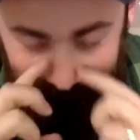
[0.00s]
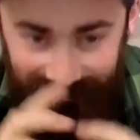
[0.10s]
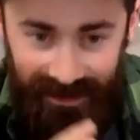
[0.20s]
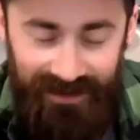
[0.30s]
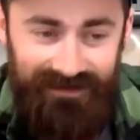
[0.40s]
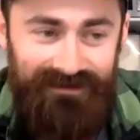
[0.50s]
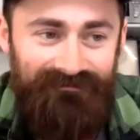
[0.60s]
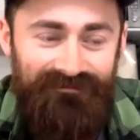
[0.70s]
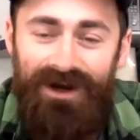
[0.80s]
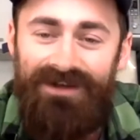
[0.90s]
like
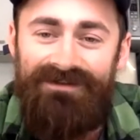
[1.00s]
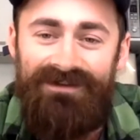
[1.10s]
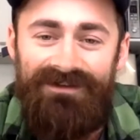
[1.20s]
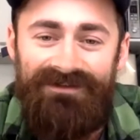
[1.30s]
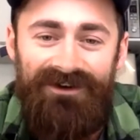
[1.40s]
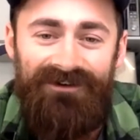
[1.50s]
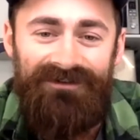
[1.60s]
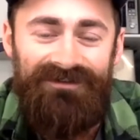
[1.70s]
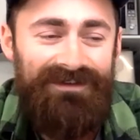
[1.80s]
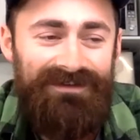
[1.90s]
writes their
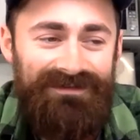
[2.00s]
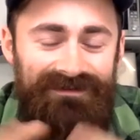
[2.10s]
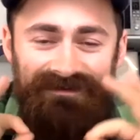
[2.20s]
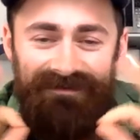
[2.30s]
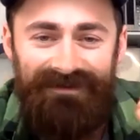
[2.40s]
songs is